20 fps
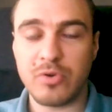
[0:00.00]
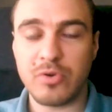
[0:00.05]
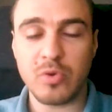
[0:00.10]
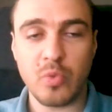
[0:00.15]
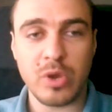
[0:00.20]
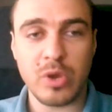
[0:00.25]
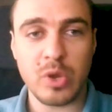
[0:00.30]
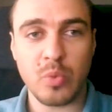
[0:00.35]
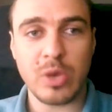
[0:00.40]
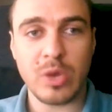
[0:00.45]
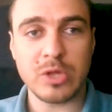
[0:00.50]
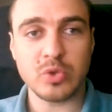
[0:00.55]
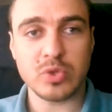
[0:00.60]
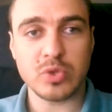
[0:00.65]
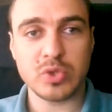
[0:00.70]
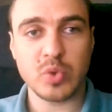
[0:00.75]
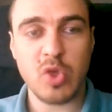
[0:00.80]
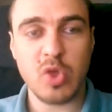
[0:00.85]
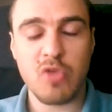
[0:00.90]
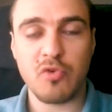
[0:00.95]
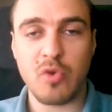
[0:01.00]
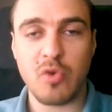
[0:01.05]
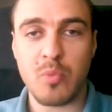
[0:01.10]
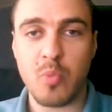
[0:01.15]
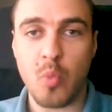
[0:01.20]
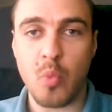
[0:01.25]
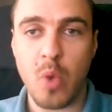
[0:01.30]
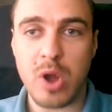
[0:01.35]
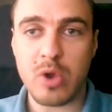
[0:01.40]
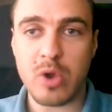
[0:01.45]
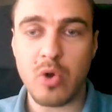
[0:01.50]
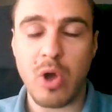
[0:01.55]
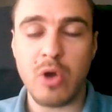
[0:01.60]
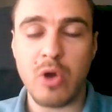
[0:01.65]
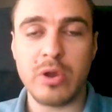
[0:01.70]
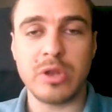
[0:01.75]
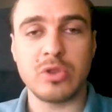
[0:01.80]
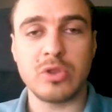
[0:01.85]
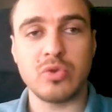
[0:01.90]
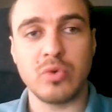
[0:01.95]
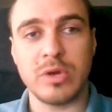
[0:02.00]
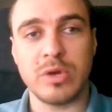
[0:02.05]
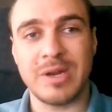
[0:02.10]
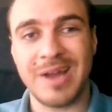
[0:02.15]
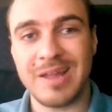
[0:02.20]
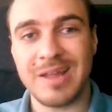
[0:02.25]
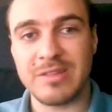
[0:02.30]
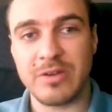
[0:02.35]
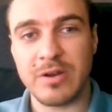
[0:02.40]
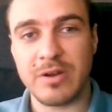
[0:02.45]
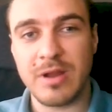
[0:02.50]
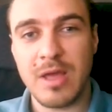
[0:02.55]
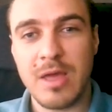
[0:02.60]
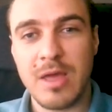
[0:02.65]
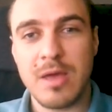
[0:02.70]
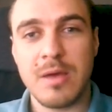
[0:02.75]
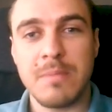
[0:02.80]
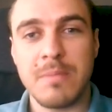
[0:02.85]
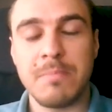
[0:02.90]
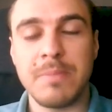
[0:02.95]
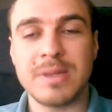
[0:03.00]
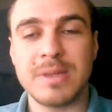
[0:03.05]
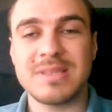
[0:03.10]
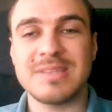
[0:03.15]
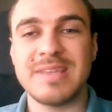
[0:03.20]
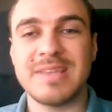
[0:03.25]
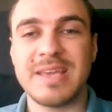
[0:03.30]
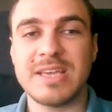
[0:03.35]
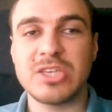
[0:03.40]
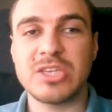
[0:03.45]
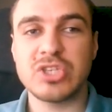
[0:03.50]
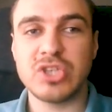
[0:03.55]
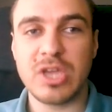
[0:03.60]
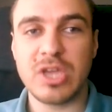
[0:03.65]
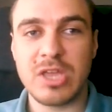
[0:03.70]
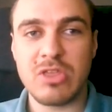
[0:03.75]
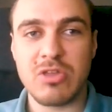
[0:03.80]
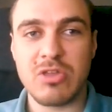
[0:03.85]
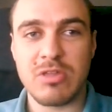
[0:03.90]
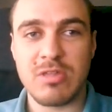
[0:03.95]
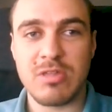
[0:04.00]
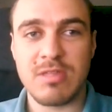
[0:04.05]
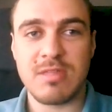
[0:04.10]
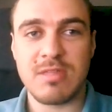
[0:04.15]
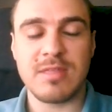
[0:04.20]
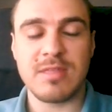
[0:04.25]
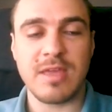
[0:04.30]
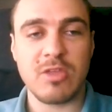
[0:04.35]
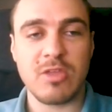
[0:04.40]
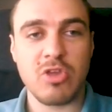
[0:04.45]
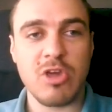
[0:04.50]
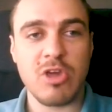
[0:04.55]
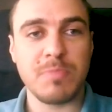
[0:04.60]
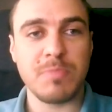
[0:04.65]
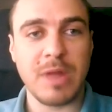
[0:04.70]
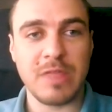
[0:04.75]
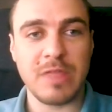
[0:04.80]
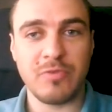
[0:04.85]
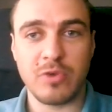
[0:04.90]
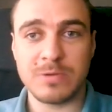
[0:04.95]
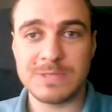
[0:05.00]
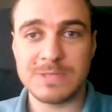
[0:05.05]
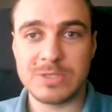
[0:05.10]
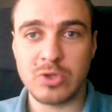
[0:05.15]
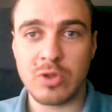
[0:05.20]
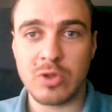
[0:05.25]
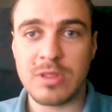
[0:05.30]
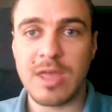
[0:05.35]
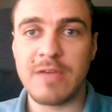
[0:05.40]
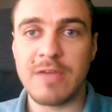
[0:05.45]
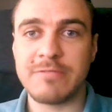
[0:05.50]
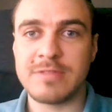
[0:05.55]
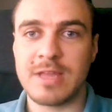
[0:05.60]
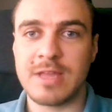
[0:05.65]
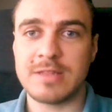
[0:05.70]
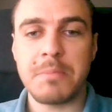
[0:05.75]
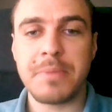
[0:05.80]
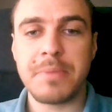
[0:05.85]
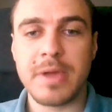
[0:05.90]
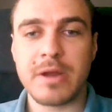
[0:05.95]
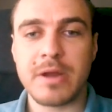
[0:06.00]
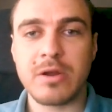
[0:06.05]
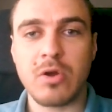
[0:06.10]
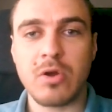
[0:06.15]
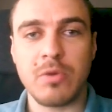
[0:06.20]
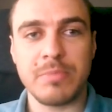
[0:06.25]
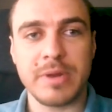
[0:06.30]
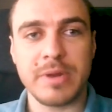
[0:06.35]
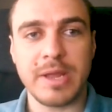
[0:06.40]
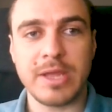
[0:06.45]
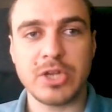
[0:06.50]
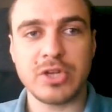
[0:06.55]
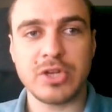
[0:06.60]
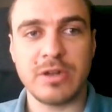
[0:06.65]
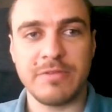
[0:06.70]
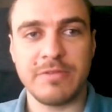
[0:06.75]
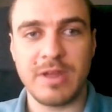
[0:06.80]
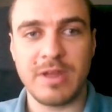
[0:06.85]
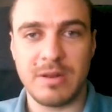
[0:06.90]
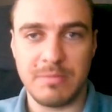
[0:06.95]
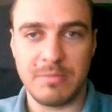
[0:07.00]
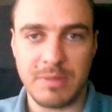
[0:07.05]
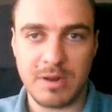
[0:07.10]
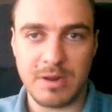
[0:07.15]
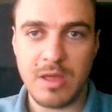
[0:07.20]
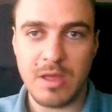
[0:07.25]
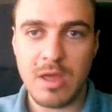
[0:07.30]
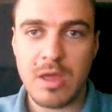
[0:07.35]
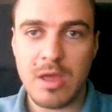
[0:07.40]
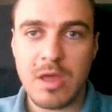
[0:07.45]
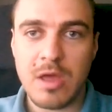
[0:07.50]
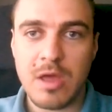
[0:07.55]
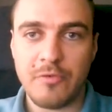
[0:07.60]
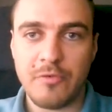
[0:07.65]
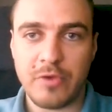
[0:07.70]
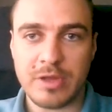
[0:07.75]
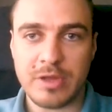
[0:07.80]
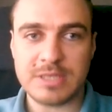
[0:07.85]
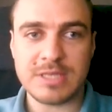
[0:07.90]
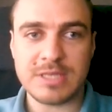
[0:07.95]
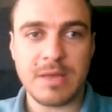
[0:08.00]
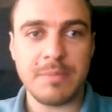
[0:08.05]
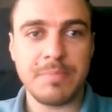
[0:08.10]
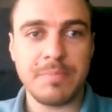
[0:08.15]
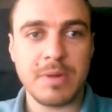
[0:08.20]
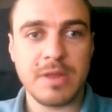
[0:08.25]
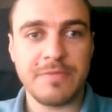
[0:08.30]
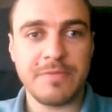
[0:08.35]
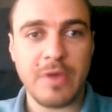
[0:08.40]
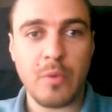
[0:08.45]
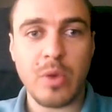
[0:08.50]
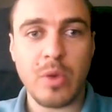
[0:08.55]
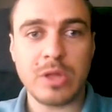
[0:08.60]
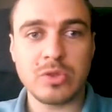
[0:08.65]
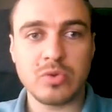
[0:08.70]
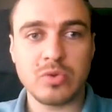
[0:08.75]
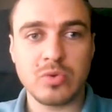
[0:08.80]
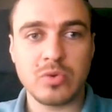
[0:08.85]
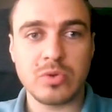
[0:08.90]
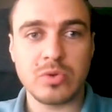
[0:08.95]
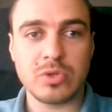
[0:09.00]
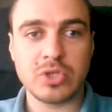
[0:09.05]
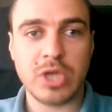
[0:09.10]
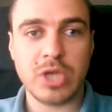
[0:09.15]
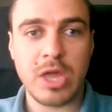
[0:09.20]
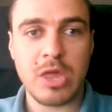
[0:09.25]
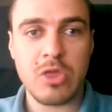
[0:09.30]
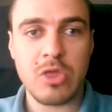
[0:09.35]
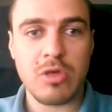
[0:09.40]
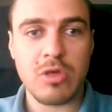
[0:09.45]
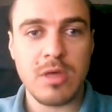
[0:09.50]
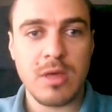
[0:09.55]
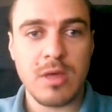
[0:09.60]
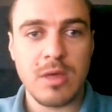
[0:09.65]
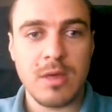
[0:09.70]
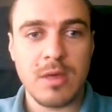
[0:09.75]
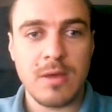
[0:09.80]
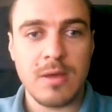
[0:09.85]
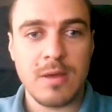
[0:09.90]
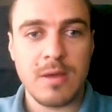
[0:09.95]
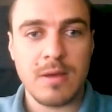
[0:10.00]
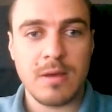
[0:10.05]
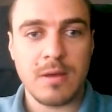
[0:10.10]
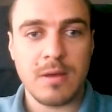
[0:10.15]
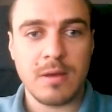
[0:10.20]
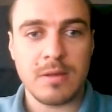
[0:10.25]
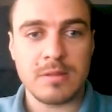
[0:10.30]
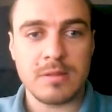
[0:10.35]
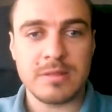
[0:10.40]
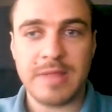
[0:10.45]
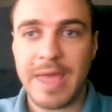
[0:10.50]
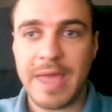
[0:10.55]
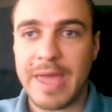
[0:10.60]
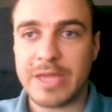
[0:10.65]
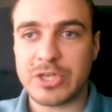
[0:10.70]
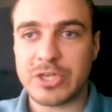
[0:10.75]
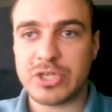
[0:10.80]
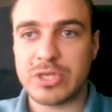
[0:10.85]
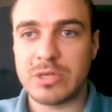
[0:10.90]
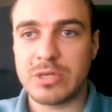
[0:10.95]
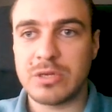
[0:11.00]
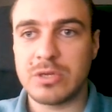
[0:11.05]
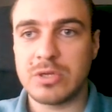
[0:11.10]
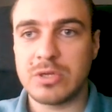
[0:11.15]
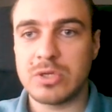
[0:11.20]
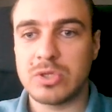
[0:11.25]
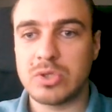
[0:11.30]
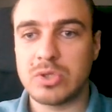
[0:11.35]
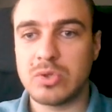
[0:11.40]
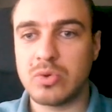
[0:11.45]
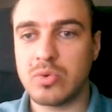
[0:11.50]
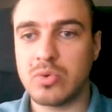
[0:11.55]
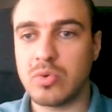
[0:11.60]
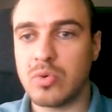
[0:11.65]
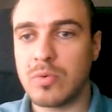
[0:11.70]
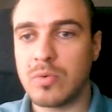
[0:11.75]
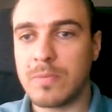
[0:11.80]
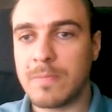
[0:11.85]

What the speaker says: when you want to switch from one coin to another, but the exchange platforms don't have that pair combination available. For example, if I want to change Dash to